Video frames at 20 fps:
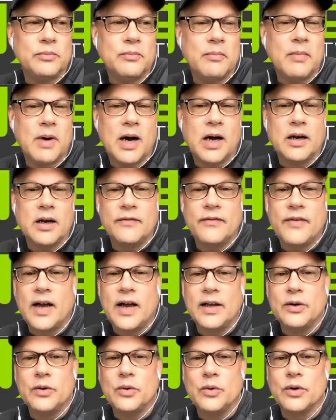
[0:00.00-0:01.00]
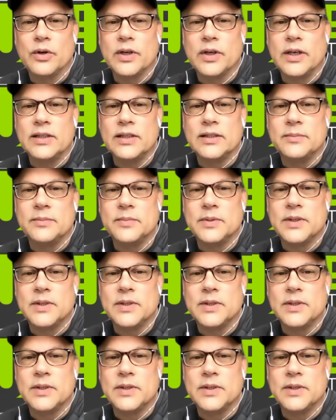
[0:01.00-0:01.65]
modified organisms?